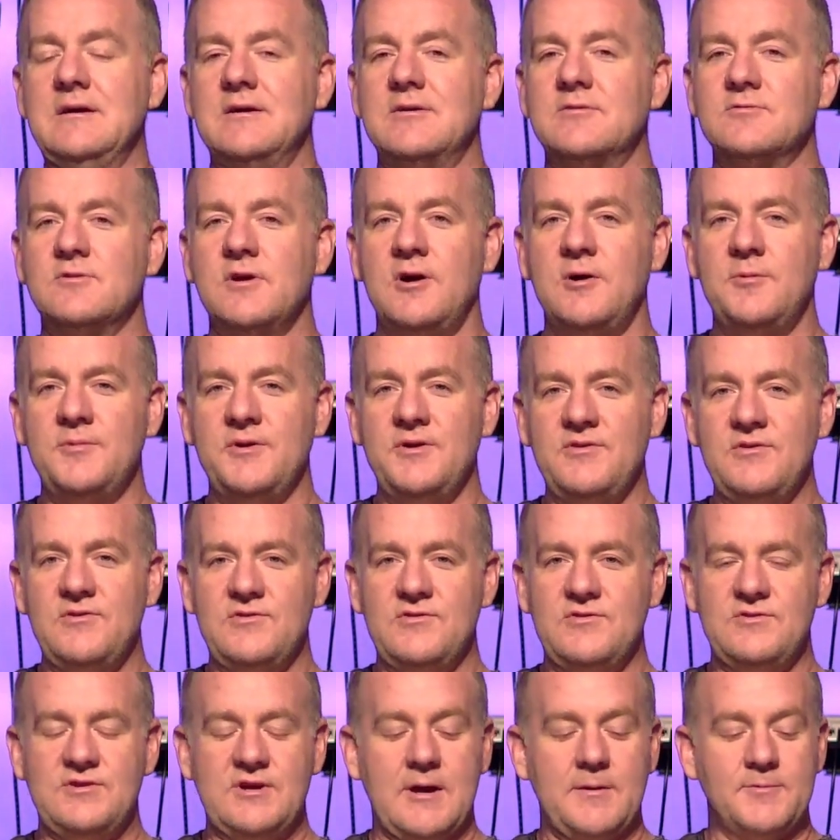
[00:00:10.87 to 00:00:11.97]

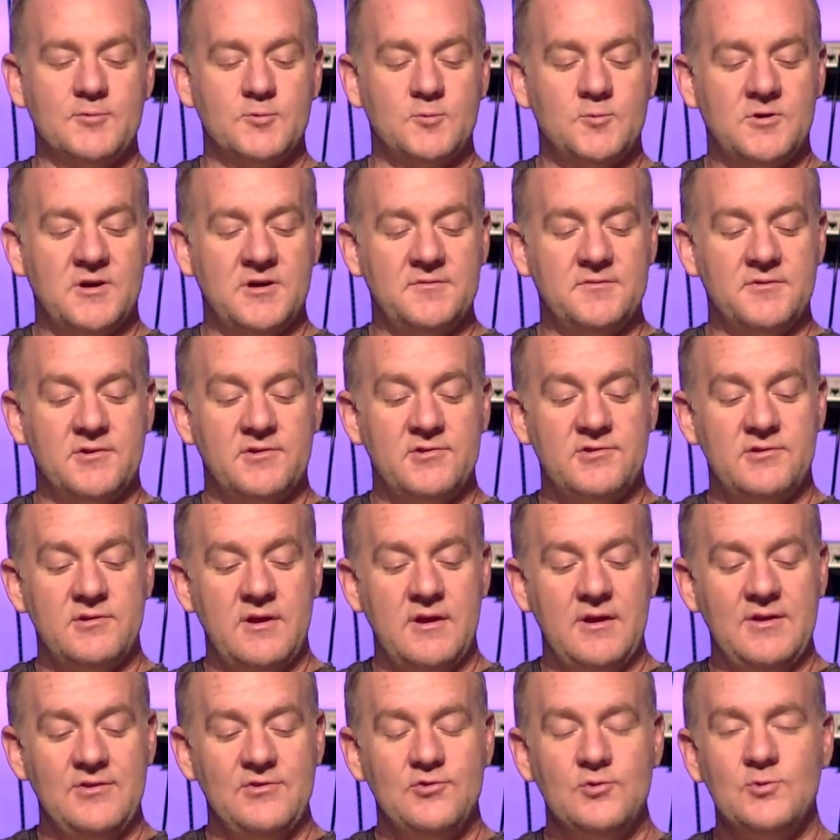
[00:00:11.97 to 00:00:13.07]
Romans chapter 1, verse
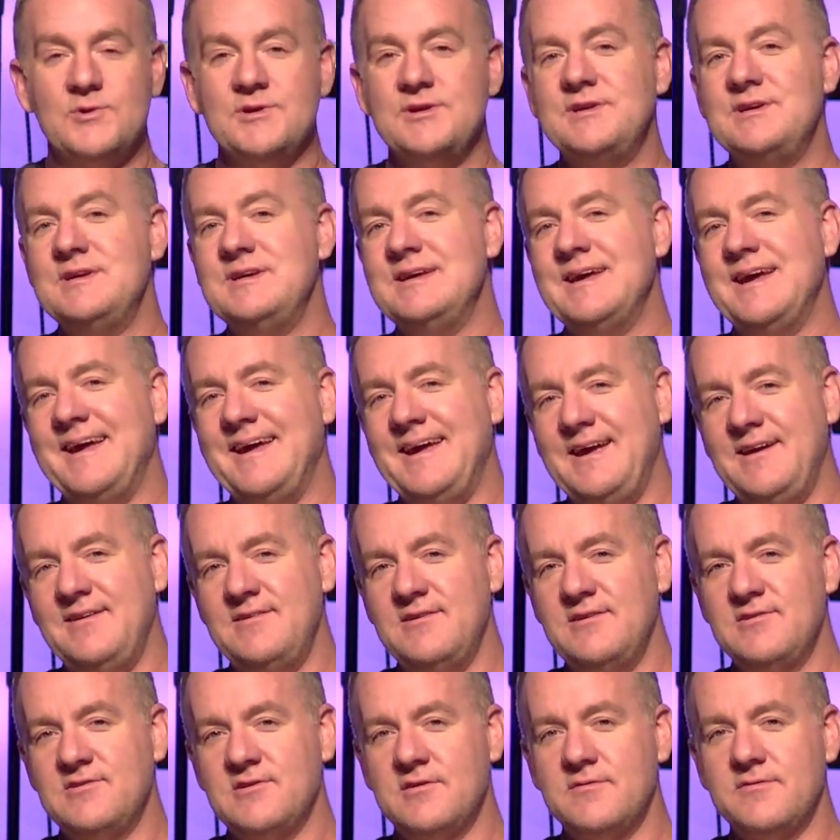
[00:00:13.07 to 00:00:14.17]
28
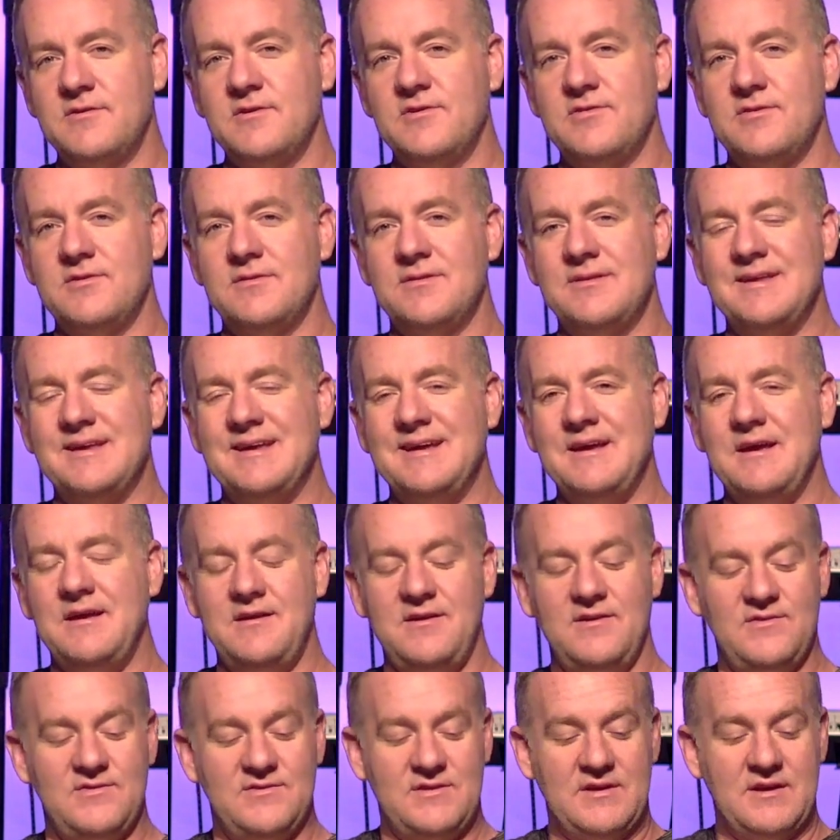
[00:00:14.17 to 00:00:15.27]
is our verse of the day, and
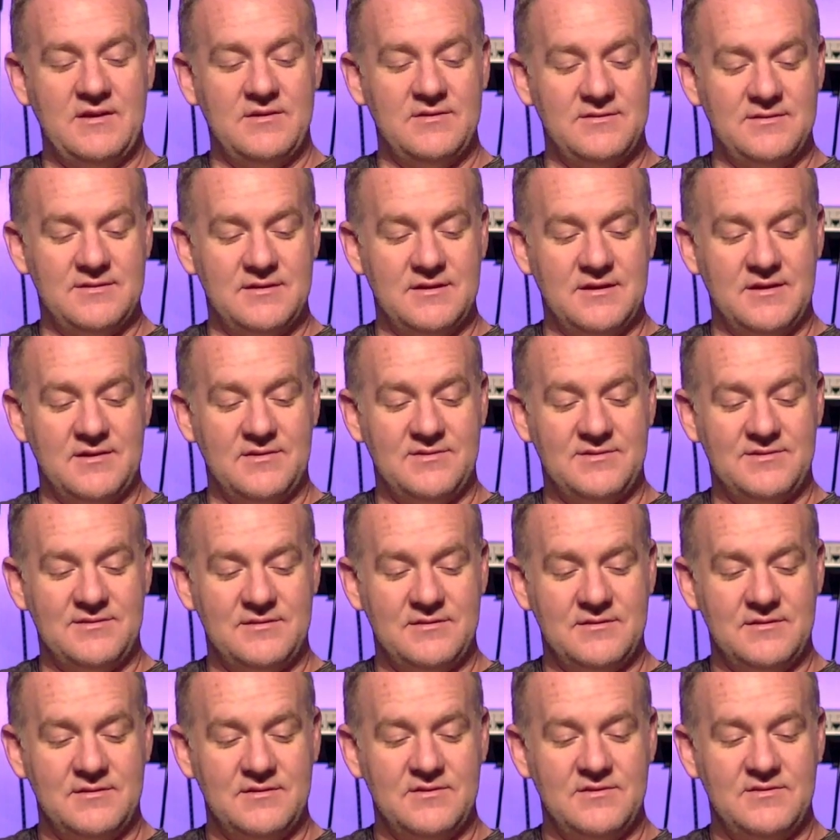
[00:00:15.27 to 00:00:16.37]
it says
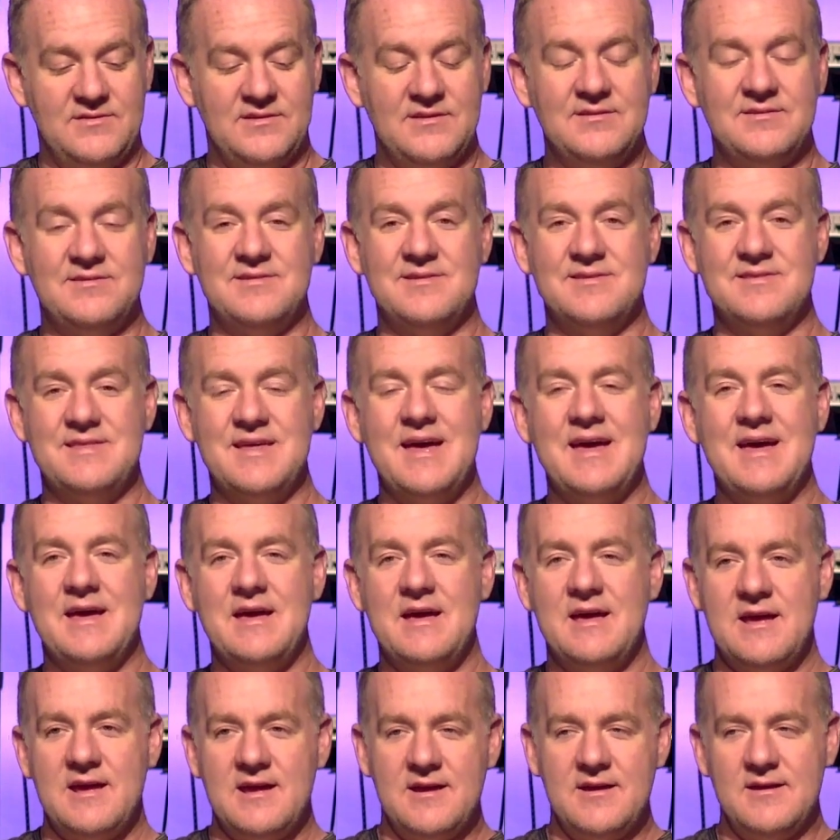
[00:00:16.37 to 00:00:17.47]
this. Since
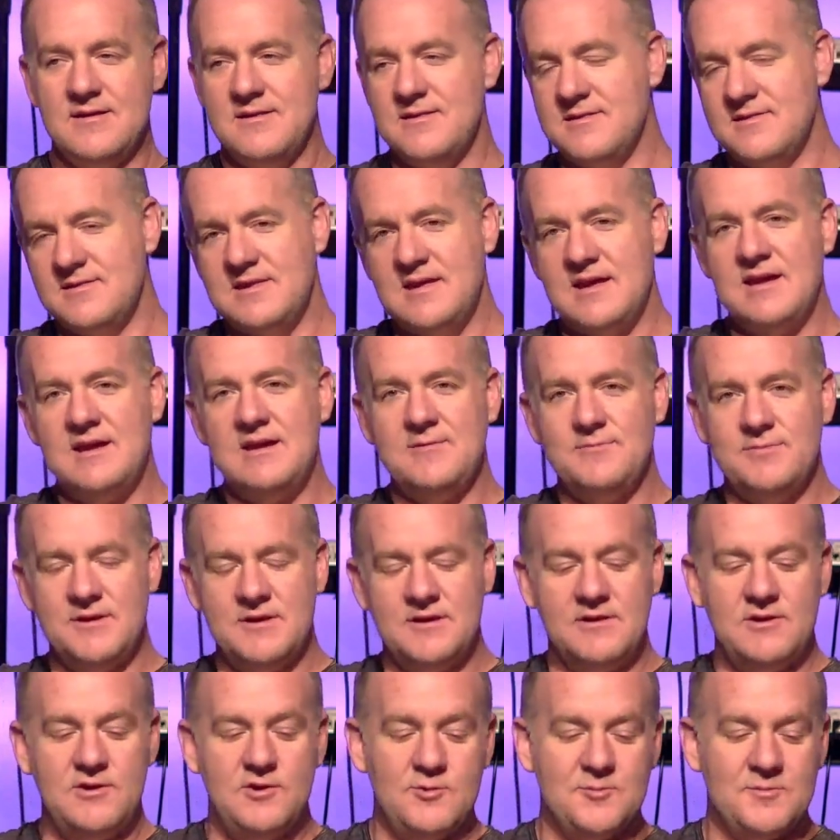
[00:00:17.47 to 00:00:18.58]
they
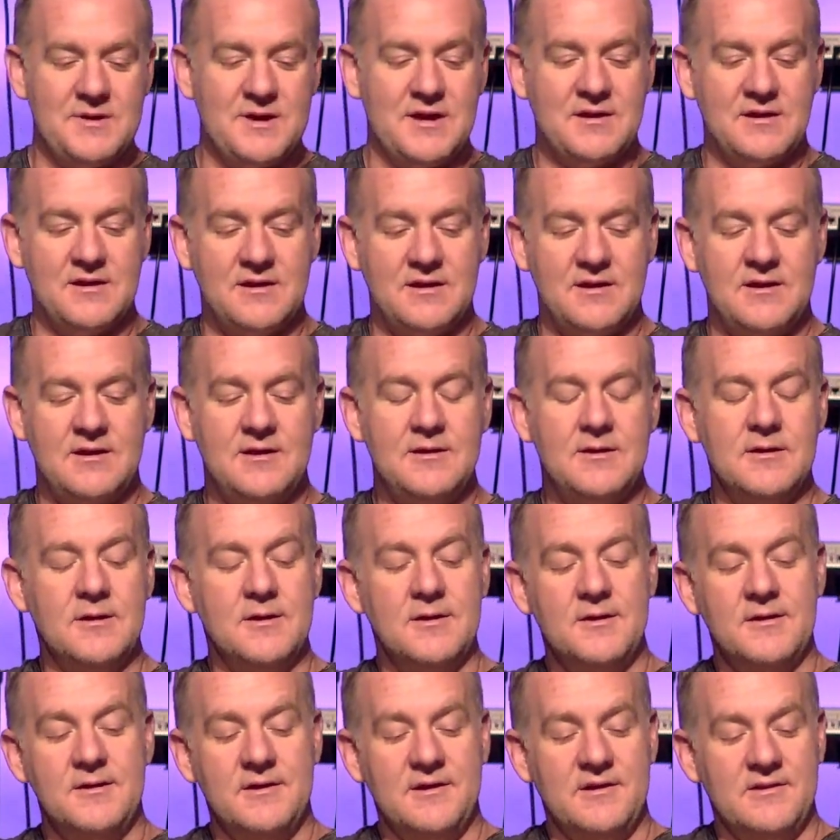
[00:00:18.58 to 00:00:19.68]
being humanity,
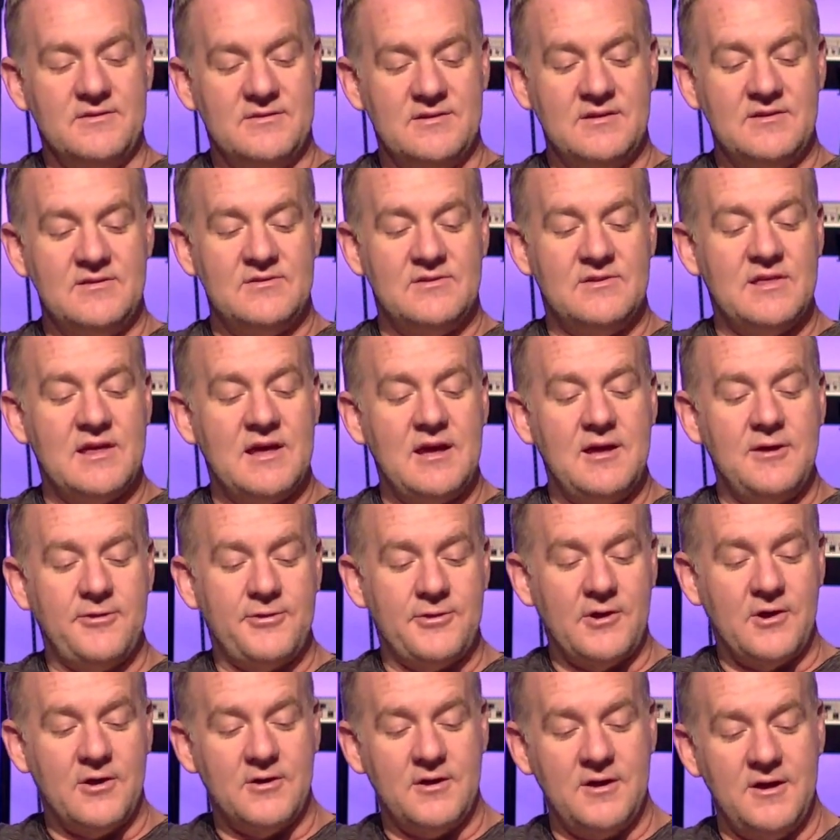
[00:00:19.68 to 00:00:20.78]
since they
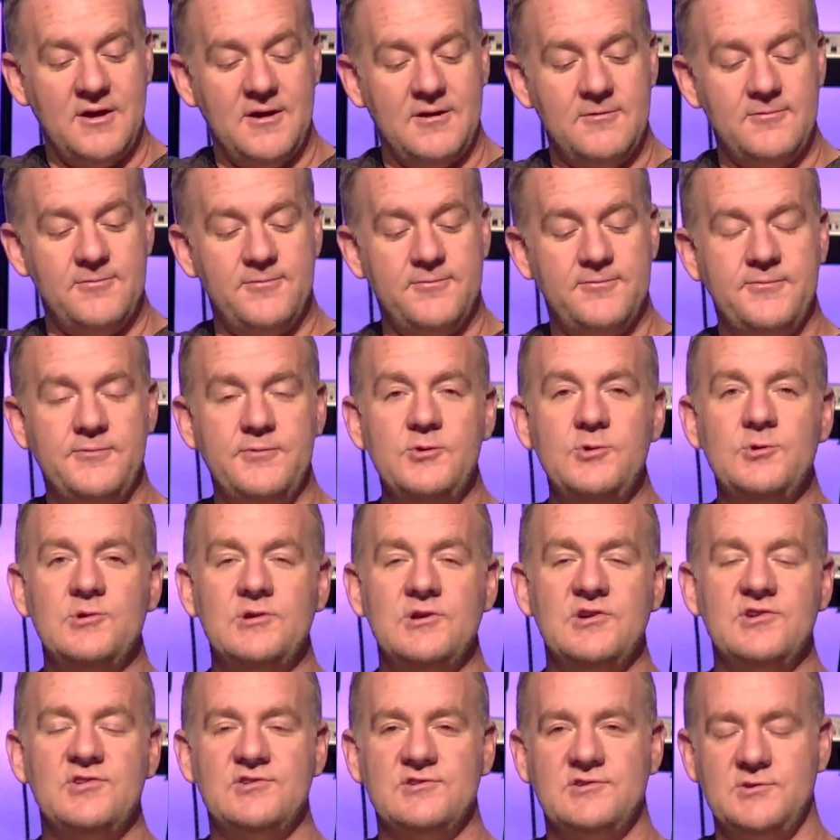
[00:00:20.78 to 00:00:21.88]
thought it
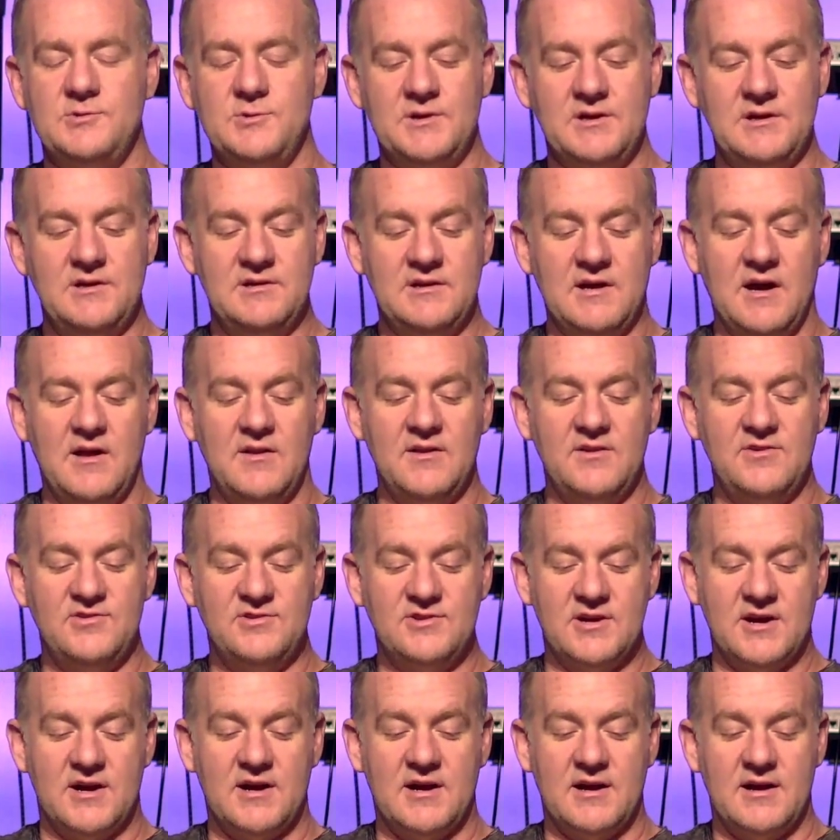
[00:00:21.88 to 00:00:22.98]
foolish to acknowledge
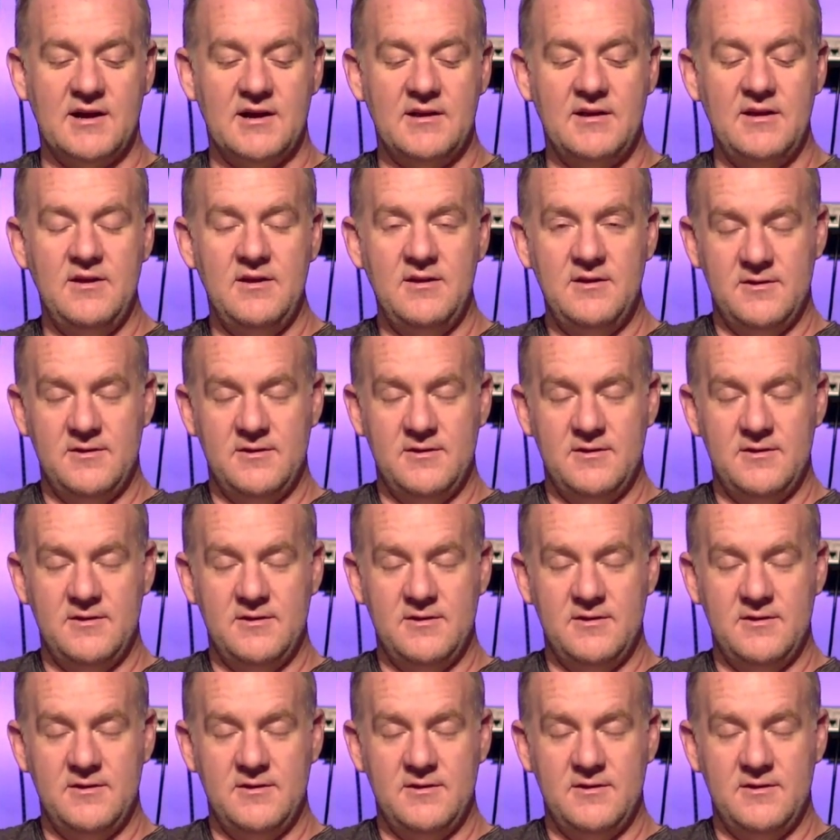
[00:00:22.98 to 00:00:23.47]
God,